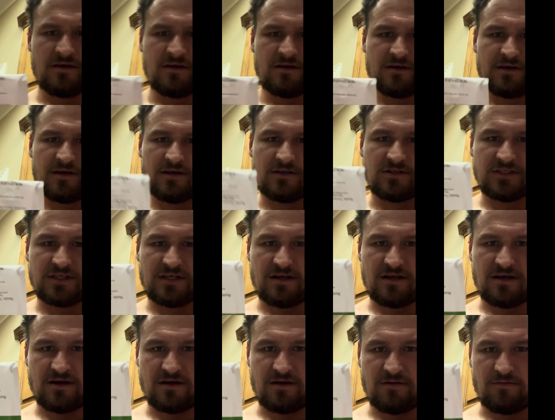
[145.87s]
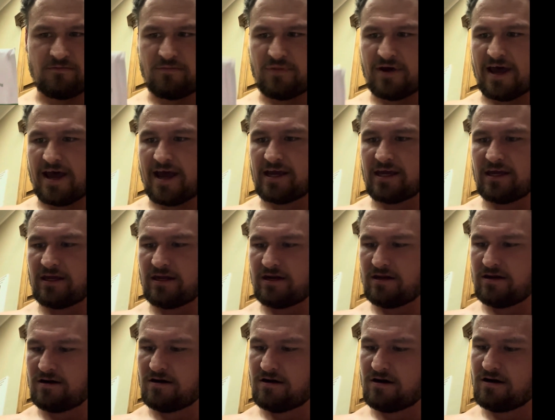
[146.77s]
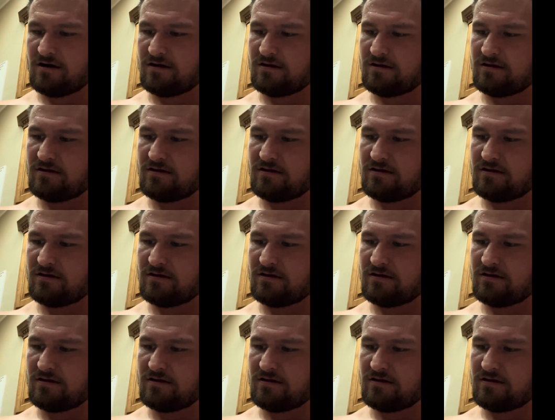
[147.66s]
it's in a packet here,